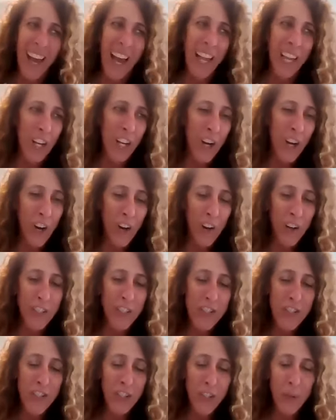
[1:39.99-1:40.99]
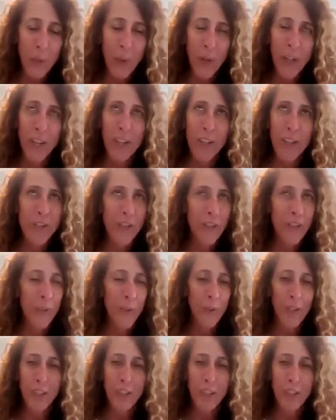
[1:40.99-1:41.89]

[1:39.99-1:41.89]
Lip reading: I encourage you to